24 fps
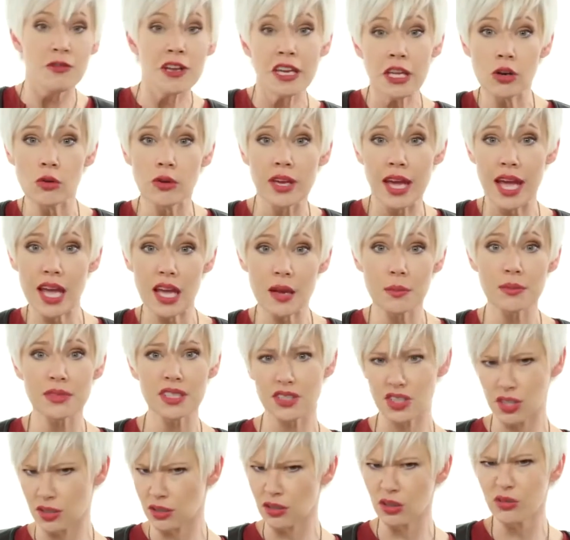weird video
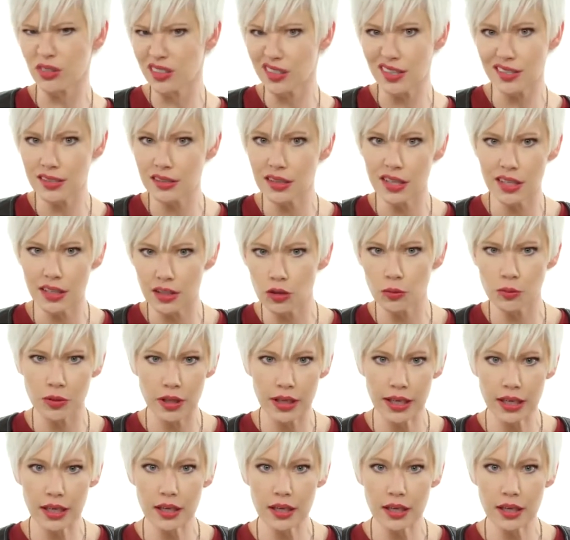games that your girlfriend doesn't like you